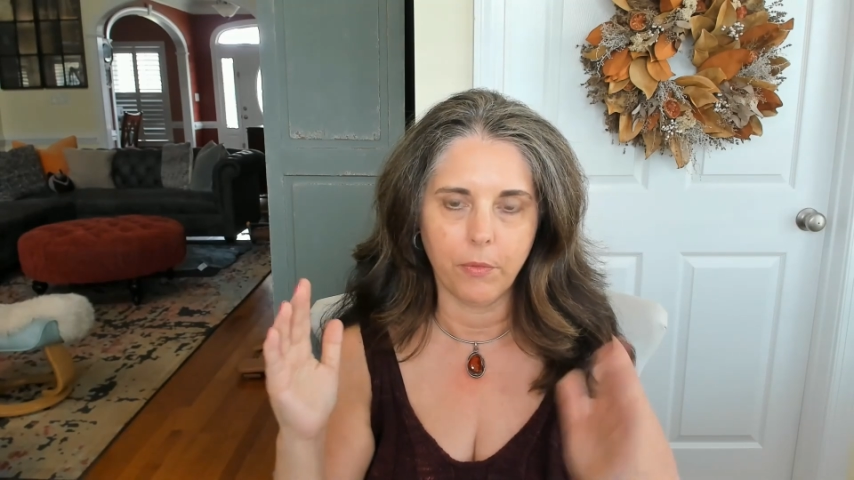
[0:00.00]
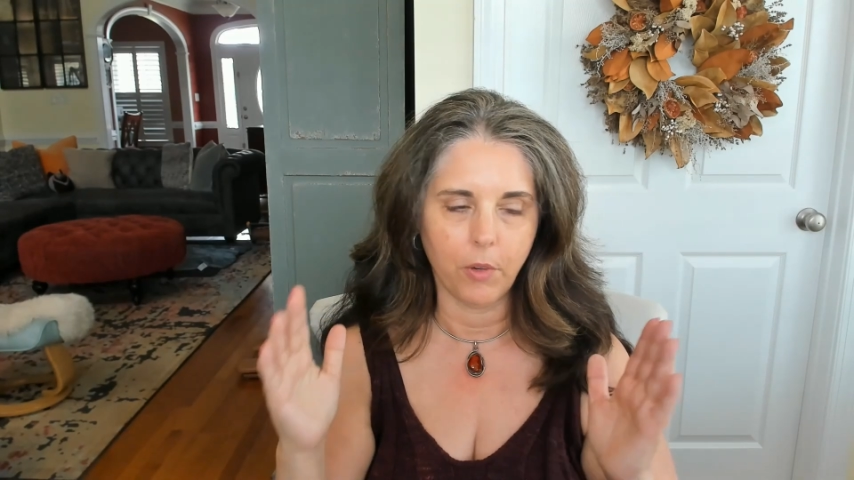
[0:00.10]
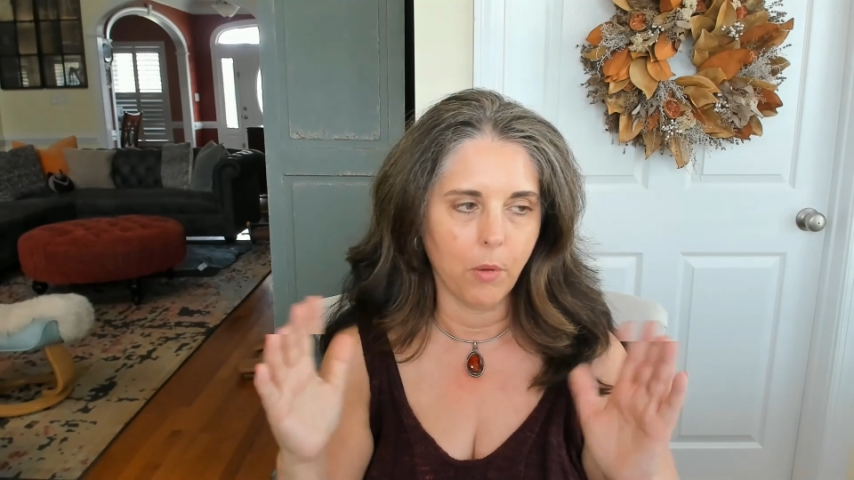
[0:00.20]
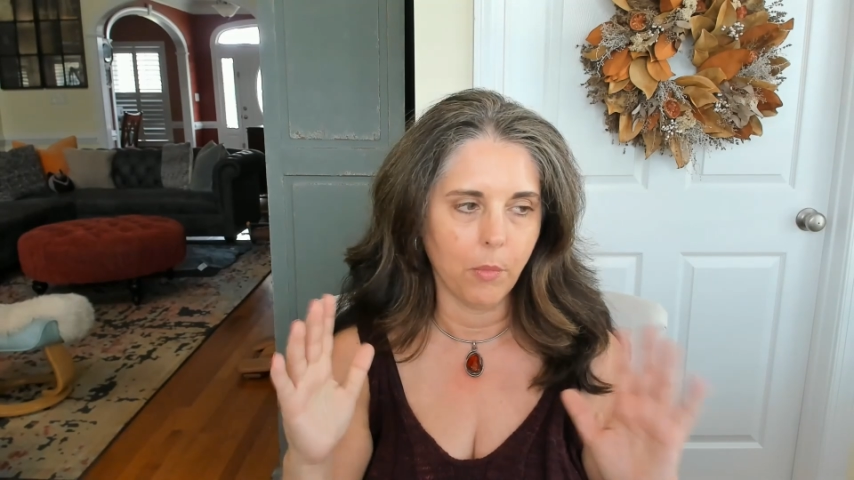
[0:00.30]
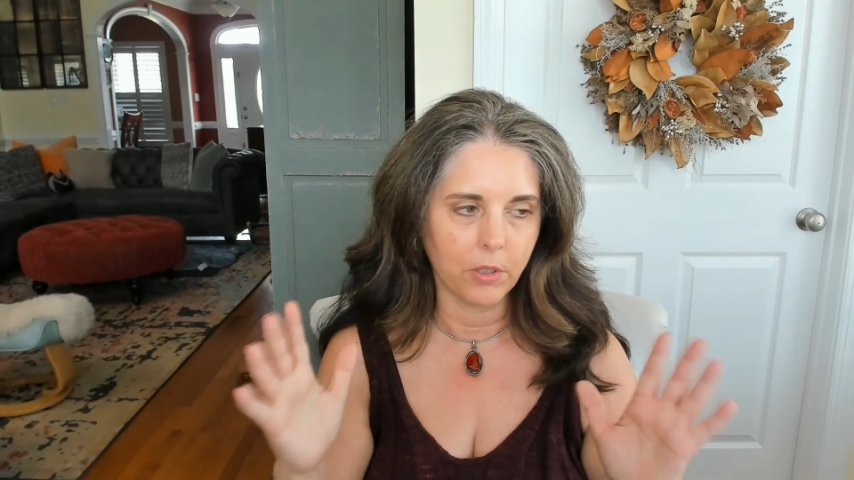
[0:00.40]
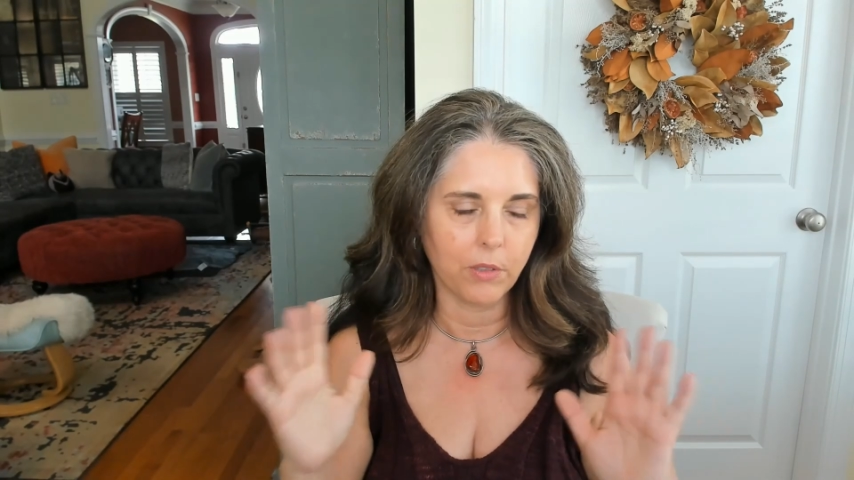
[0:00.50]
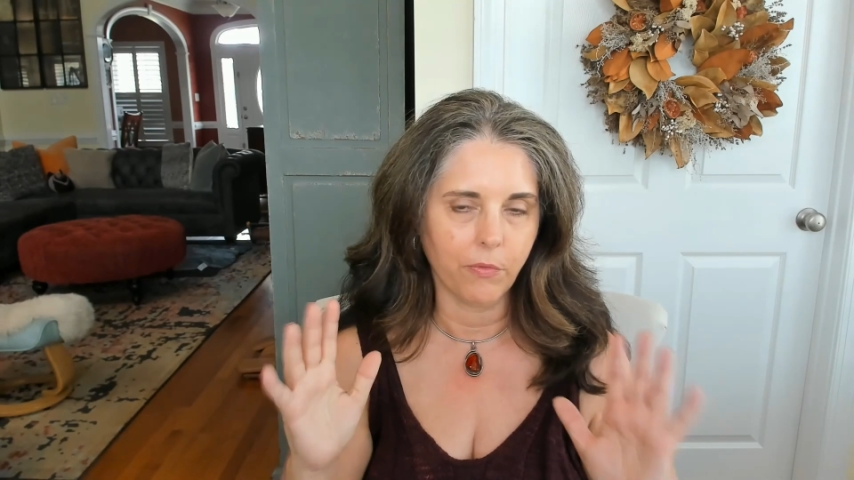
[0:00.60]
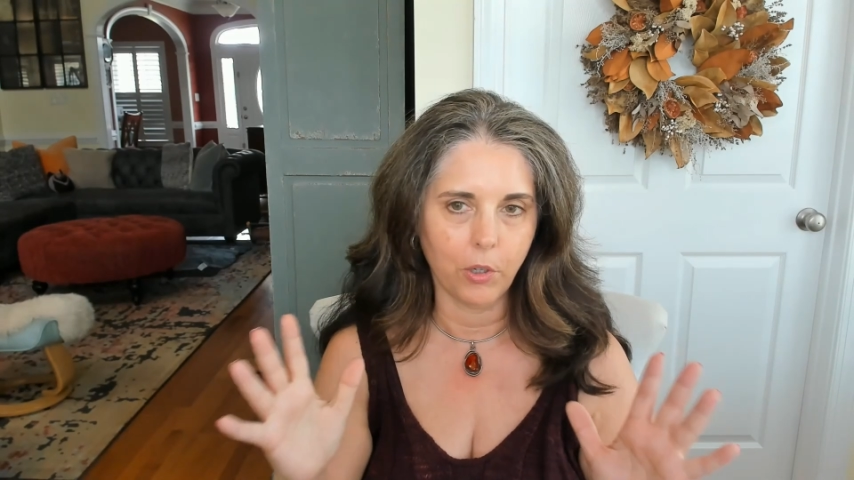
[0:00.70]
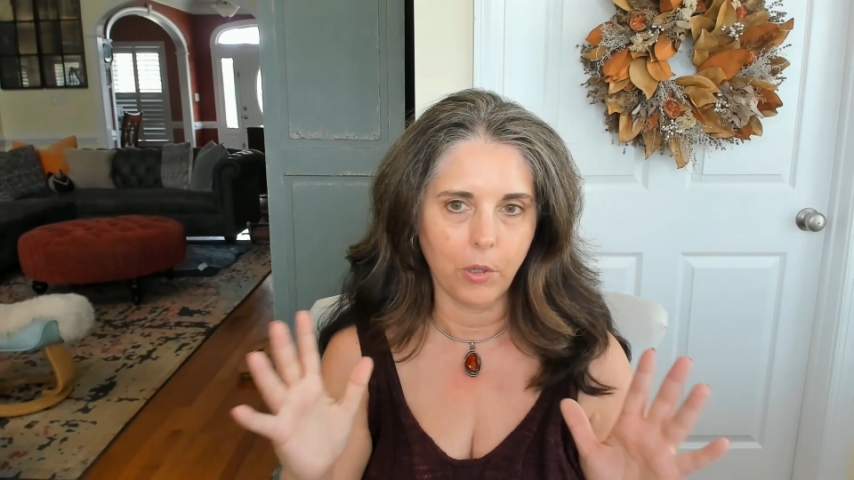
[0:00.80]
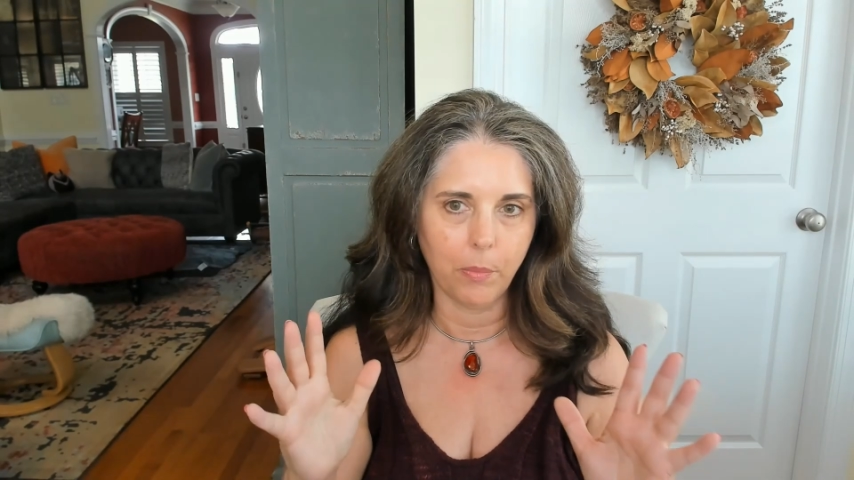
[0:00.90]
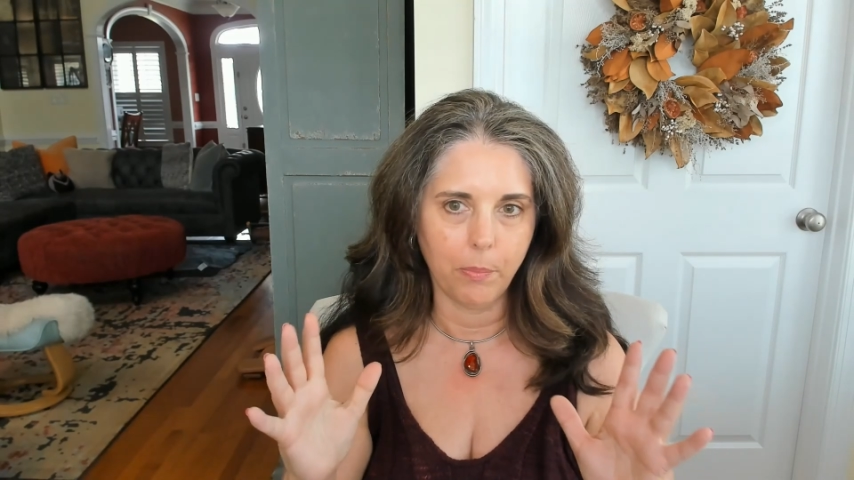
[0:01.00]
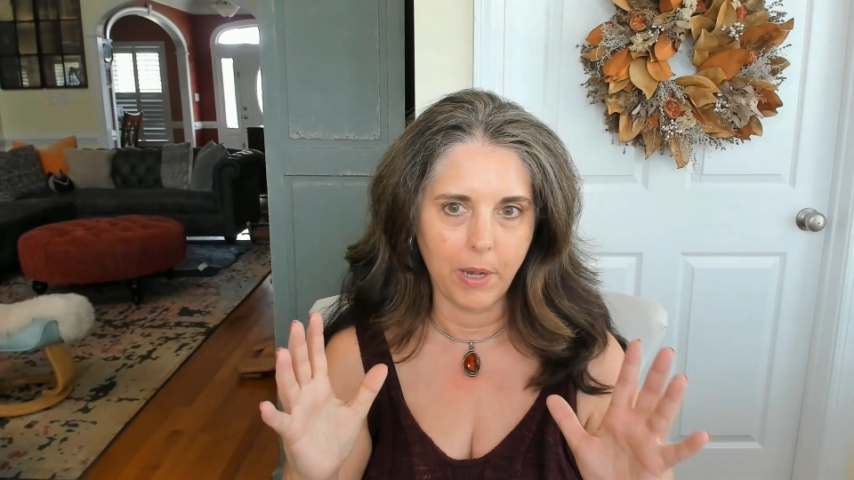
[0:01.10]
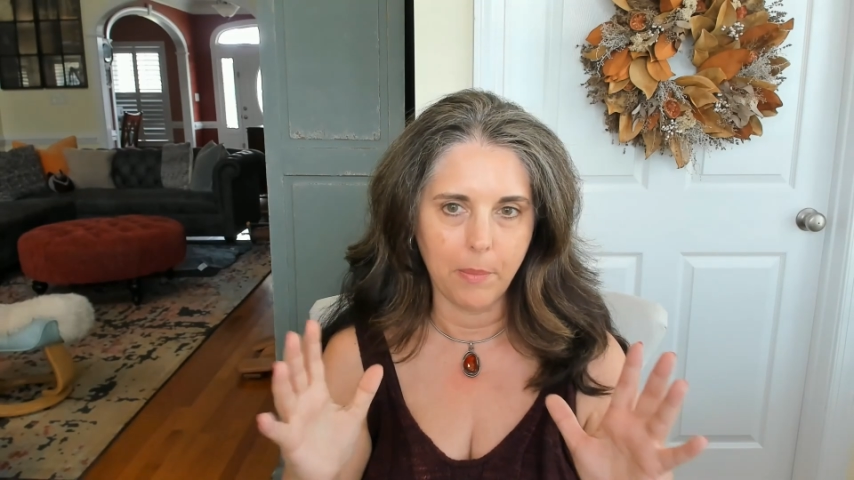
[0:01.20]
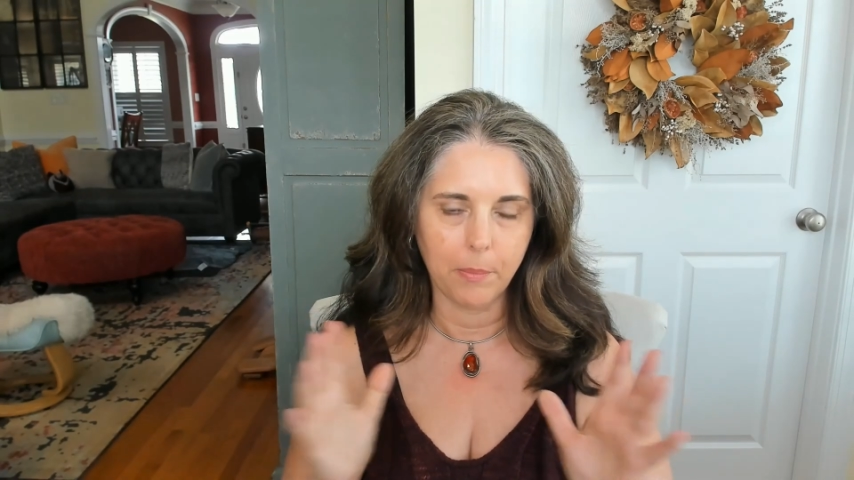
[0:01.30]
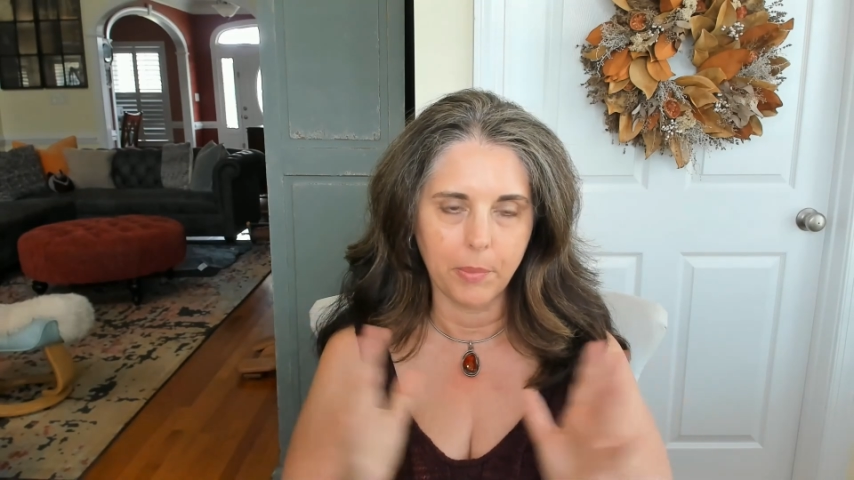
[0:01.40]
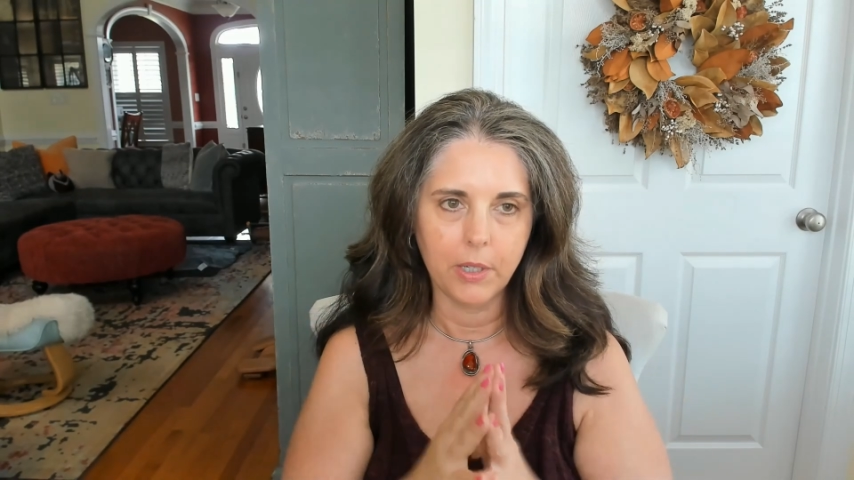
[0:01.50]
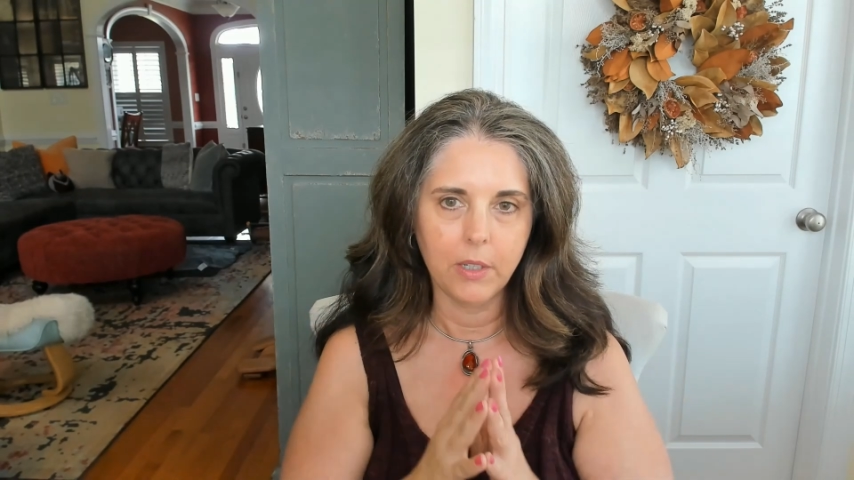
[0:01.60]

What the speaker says: almost full bump